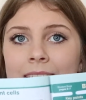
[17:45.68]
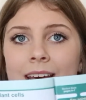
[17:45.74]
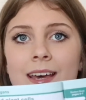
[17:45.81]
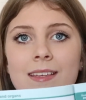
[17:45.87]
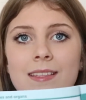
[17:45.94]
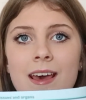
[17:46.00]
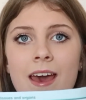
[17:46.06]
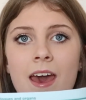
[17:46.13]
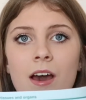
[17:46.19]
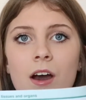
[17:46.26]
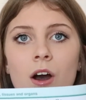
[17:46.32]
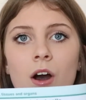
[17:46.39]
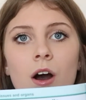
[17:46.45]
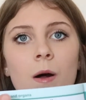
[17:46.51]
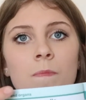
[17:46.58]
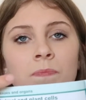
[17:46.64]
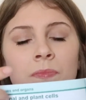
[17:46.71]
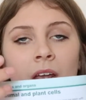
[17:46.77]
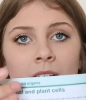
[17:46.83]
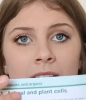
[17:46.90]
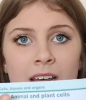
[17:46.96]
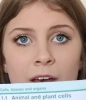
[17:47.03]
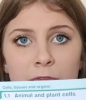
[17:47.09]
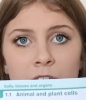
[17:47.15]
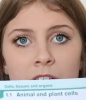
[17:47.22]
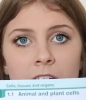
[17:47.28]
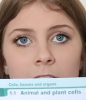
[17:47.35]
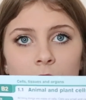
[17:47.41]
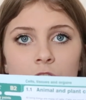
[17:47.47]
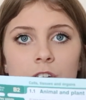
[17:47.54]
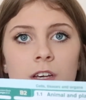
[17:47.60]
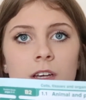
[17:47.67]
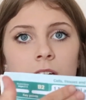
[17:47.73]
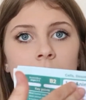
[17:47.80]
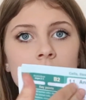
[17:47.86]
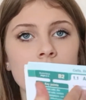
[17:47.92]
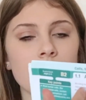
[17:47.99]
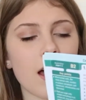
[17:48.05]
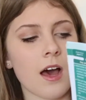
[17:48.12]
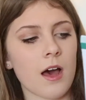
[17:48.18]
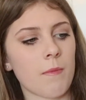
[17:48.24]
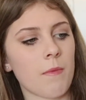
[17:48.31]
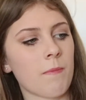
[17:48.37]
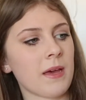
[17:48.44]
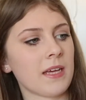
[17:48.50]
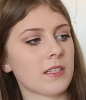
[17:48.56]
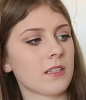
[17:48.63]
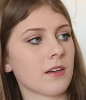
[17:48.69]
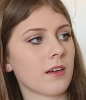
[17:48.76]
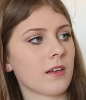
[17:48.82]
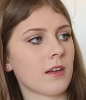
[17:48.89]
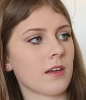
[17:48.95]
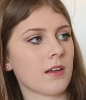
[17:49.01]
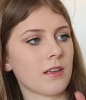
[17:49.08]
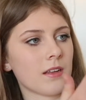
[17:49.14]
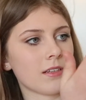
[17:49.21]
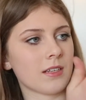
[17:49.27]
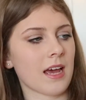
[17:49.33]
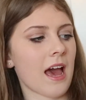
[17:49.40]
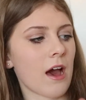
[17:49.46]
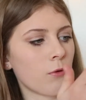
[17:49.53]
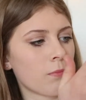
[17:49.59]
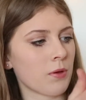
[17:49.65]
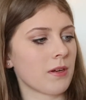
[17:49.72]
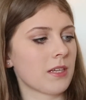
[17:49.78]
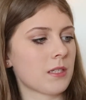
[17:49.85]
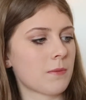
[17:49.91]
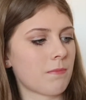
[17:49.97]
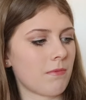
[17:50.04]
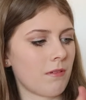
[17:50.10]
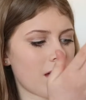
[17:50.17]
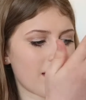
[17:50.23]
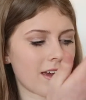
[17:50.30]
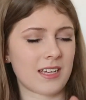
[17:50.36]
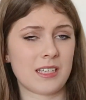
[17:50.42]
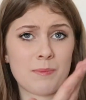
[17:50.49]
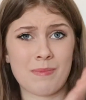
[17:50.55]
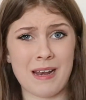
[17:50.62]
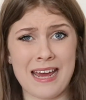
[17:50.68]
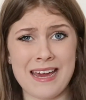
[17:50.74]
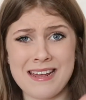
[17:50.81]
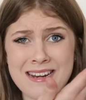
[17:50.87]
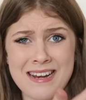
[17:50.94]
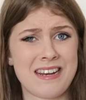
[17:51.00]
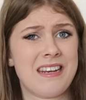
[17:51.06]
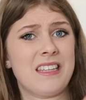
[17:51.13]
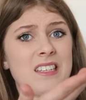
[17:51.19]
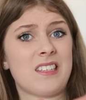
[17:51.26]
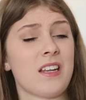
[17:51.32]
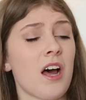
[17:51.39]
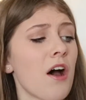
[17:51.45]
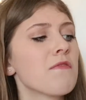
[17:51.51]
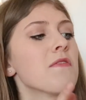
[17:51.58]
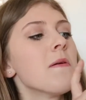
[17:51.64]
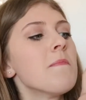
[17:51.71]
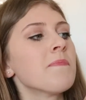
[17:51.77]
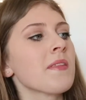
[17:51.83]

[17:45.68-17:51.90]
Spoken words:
it, there are definitions, bits to help you explain the stuff,